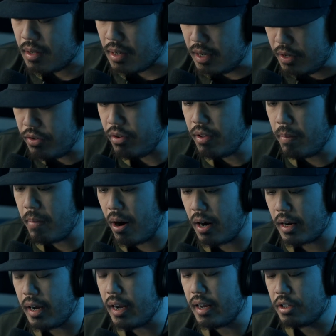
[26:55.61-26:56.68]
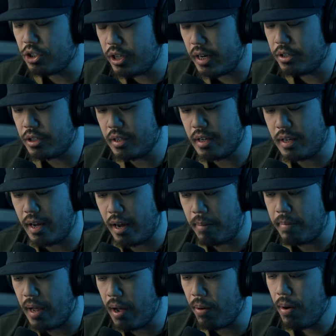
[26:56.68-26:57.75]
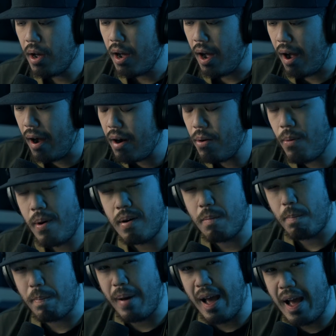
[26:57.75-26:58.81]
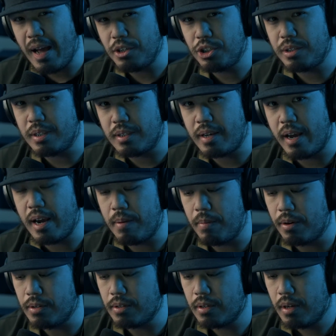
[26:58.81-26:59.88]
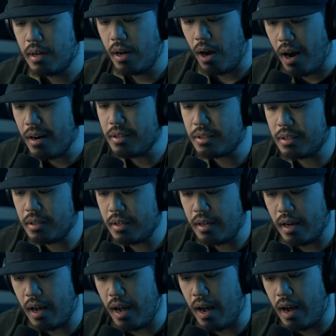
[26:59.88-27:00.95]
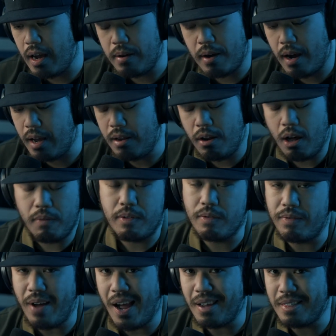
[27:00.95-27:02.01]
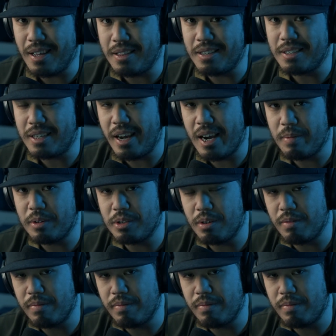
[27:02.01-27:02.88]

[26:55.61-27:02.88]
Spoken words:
into the market and changing the game. Now, I don't want to bash these cameras. Honestly, I love the fact that these cameras are